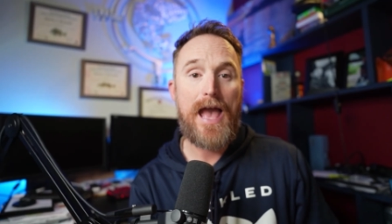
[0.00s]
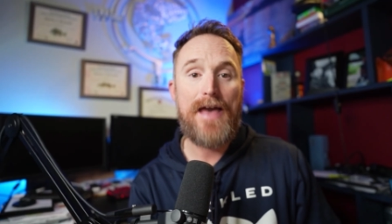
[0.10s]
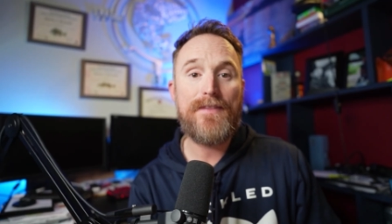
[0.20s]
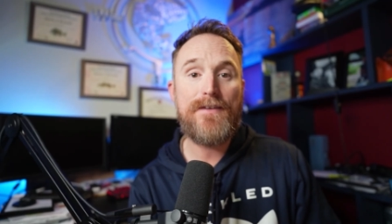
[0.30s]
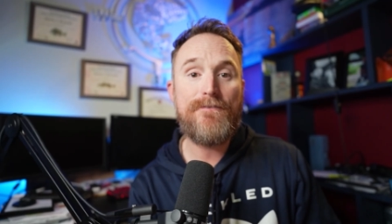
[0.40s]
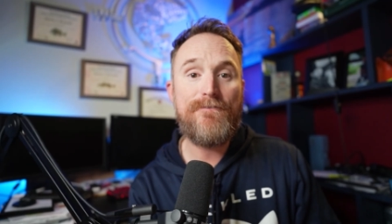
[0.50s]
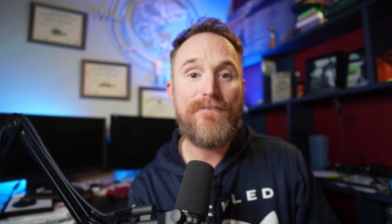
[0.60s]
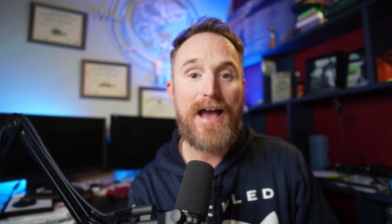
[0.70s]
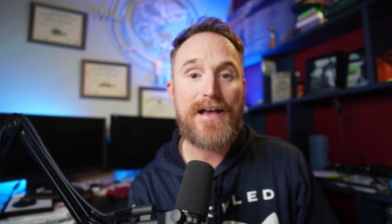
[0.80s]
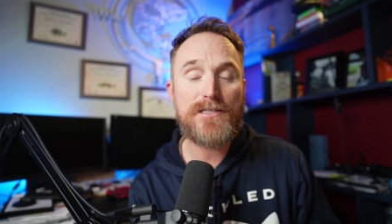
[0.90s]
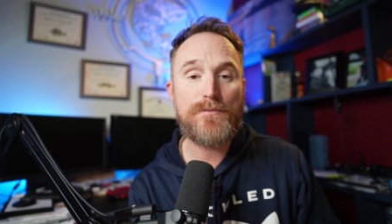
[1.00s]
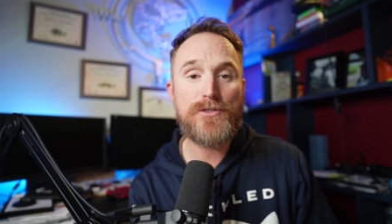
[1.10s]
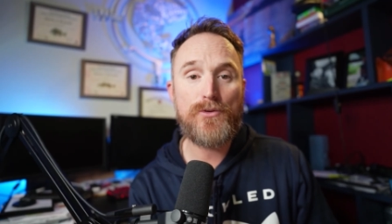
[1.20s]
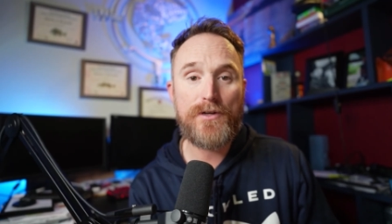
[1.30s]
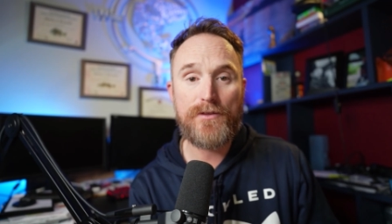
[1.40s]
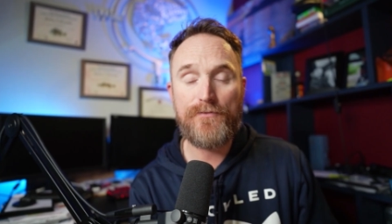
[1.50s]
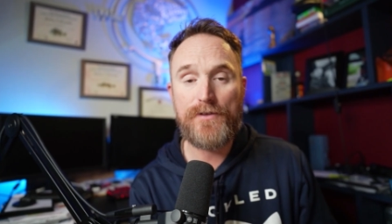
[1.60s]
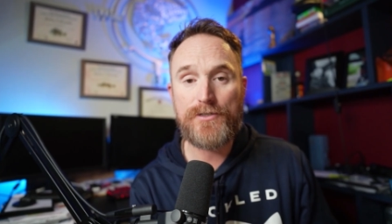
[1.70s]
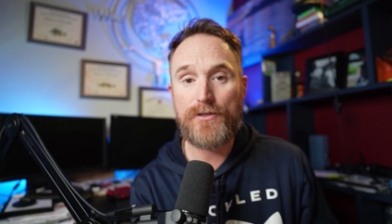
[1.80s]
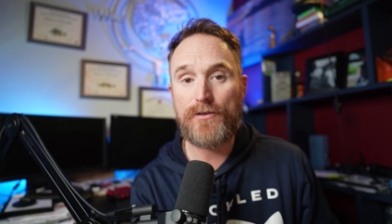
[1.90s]
And the vast majority of the
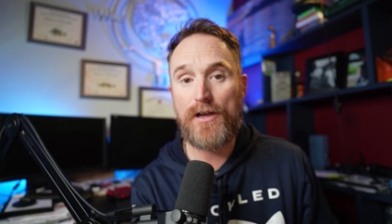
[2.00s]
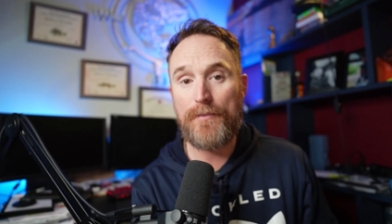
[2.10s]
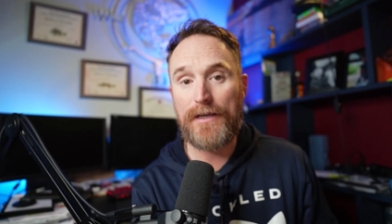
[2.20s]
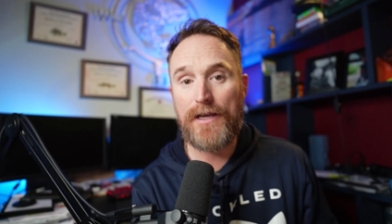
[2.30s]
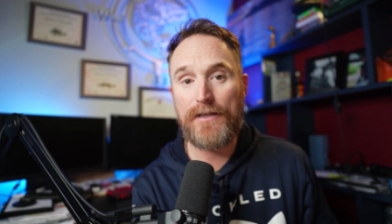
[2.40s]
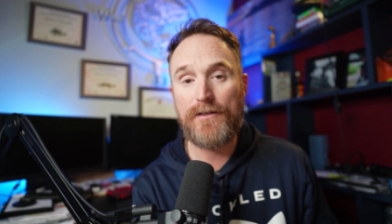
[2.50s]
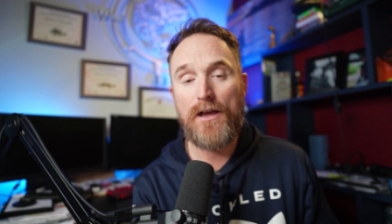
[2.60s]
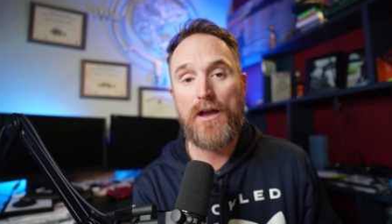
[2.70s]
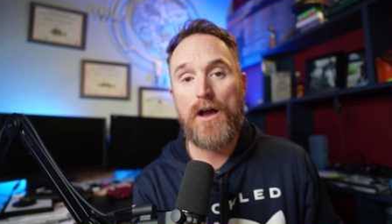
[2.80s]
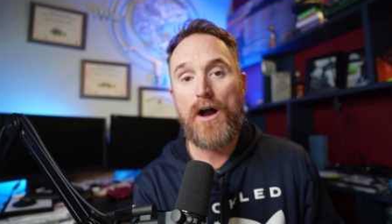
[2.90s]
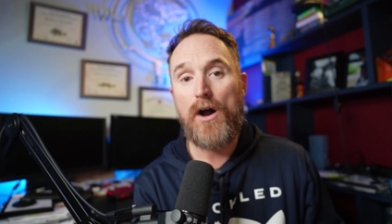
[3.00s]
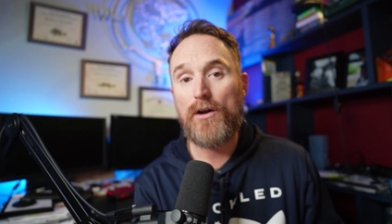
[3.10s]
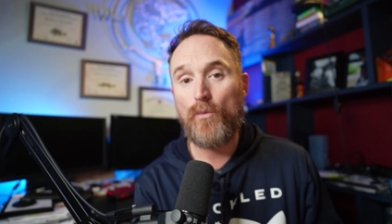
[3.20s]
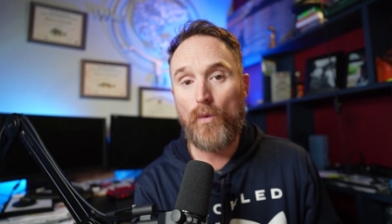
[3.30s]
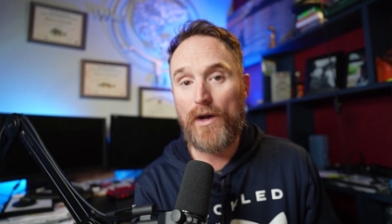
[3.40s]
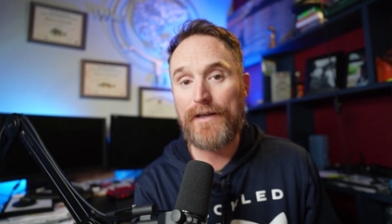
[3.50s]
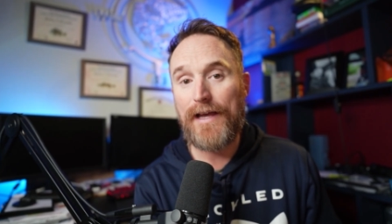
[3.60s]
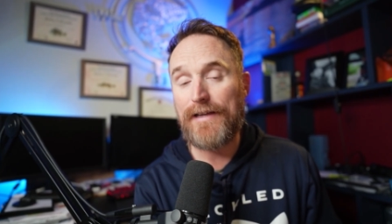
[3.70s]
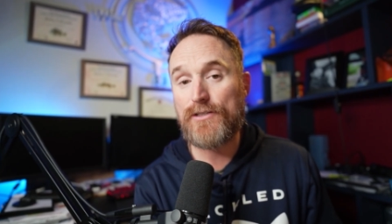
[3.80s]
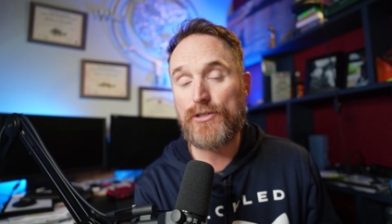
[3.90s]
fish that are coming in are one
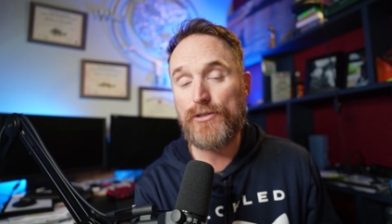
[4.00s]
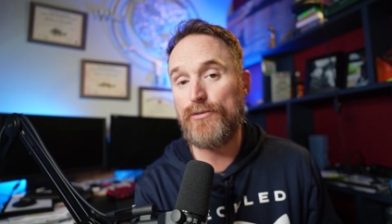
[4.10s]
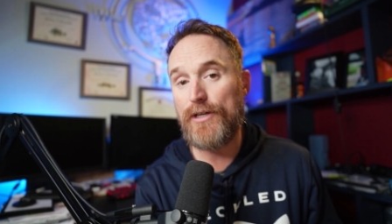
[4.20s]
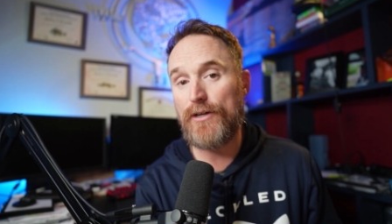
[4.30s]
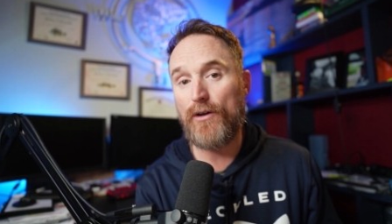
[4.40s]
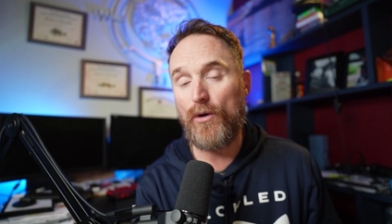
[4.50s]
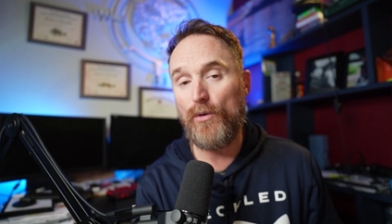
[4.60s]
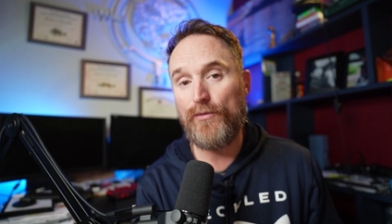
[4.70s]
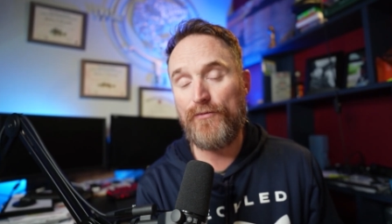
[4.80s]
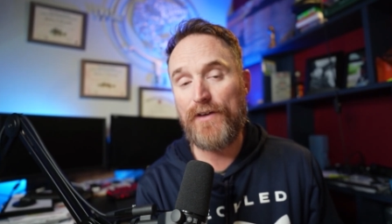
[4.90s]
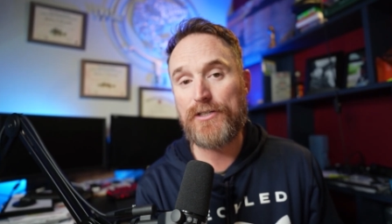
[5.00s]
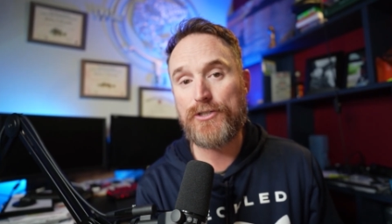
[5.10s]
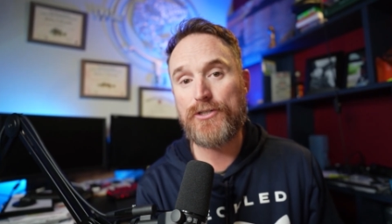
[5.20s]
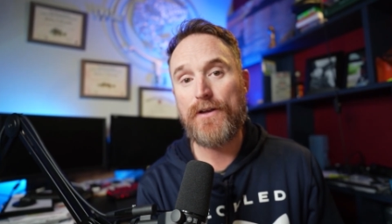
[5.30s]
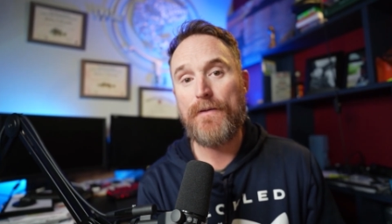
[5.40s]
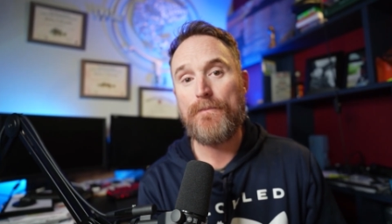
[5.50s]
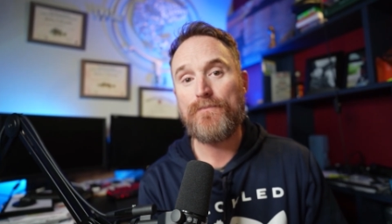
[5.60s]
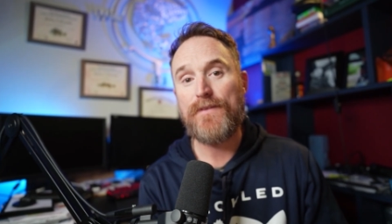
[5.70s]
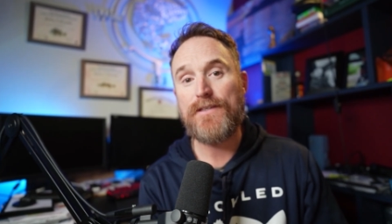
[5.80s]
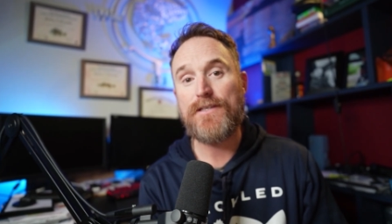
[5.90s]
and two year old fish.
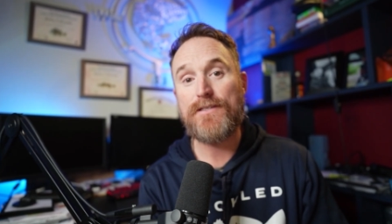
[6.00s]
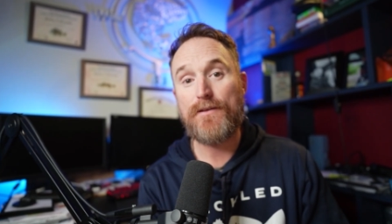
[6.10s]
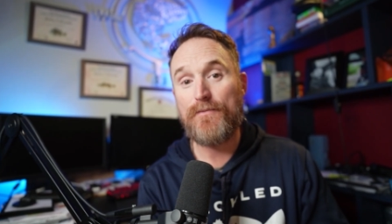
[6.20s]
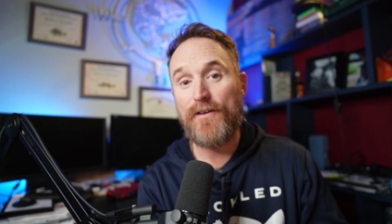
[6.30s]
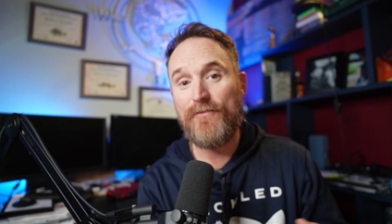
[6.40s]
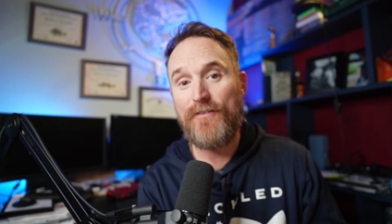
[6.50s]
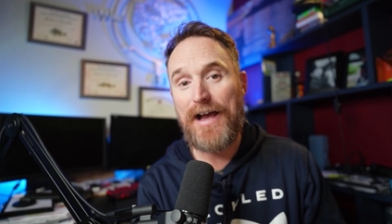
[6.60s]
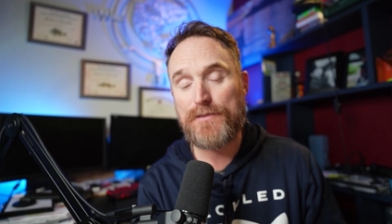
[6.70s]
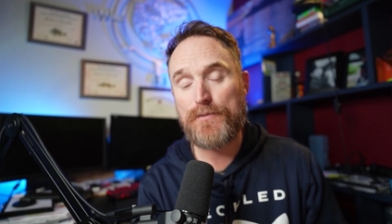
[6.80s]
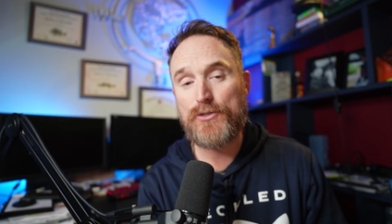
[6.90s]
This is the vast